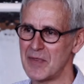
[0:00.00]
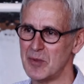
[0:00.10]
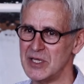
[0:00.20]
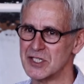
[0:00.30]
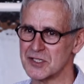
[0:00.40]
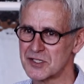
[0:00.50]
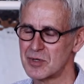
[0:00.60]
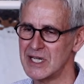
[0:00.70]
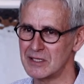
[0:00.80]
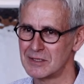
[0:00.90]
About the
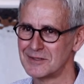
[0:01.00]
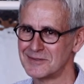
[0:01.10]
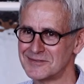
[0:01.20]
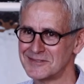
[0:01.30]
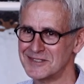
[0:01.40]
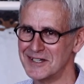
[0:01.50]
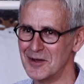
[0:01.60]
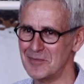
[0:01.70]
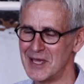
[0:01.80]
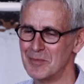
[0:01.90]
bittersweet,
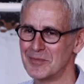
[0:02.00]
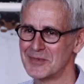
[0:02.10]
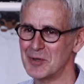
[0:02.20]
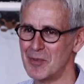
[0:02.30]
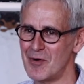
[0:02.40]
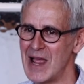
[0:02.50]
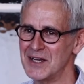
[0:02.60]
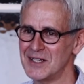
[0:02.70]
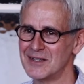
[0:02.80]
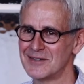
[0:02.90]
that the
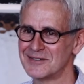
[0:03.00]
Morandi,